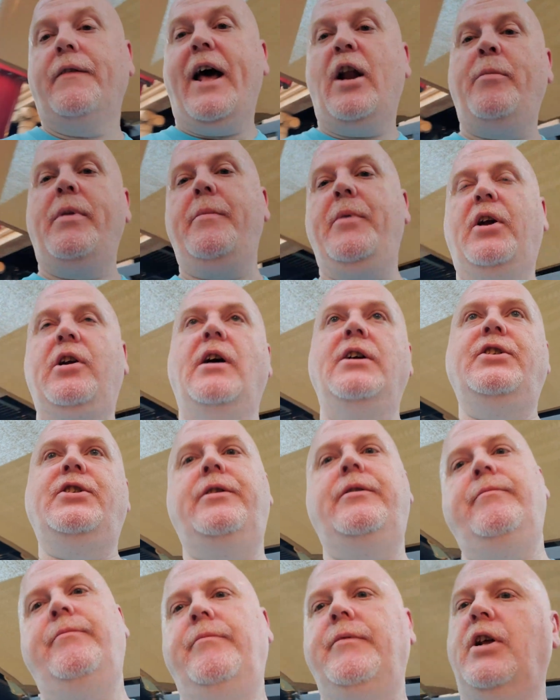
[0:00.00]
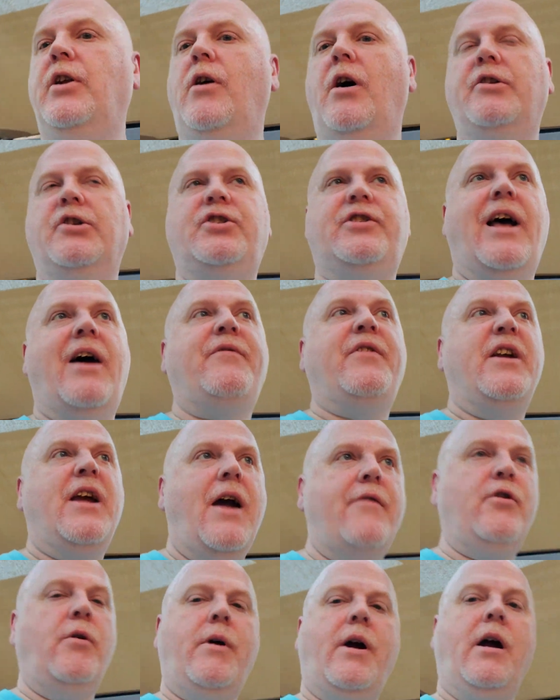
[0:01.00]
That'll be because you know understaffing
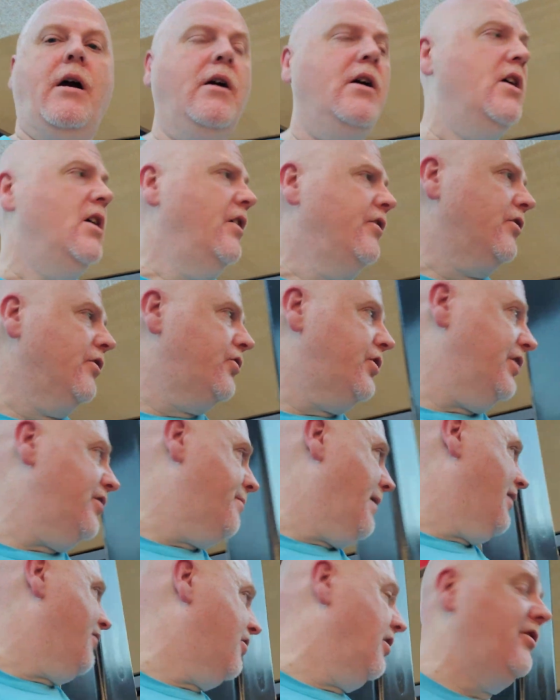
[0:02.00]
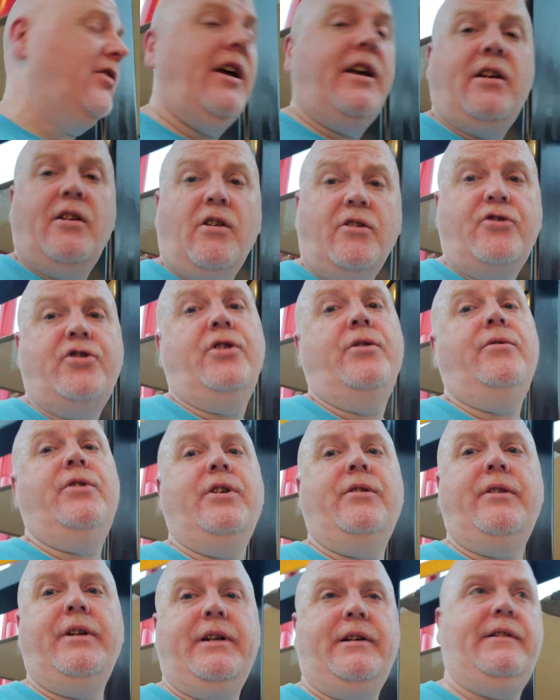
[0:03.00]
everywhere. So she's basically taking on two
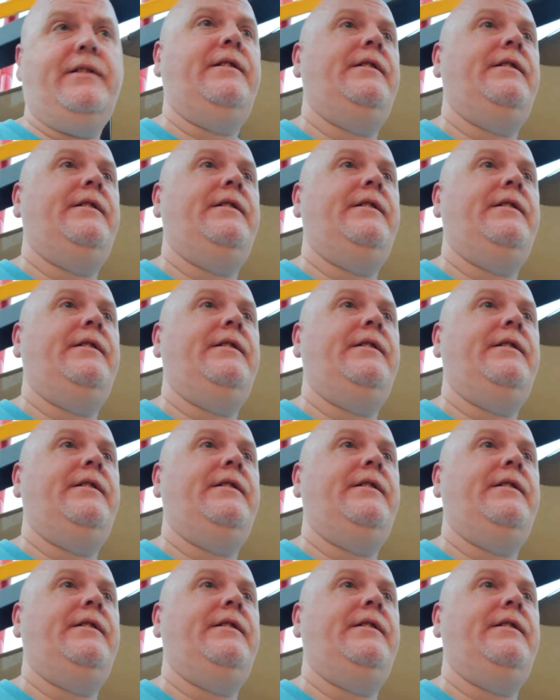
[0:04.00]
duties.